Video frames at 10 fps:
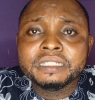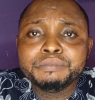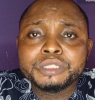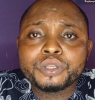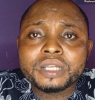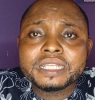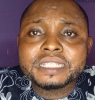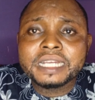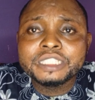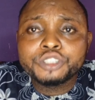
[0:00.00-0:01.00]

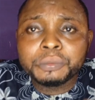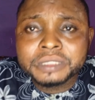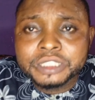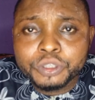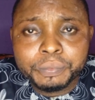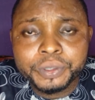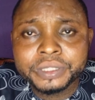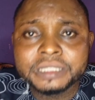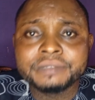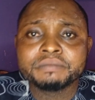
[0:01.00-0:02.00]
misunderstanding something in your
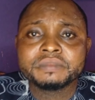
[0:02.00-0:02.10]
body.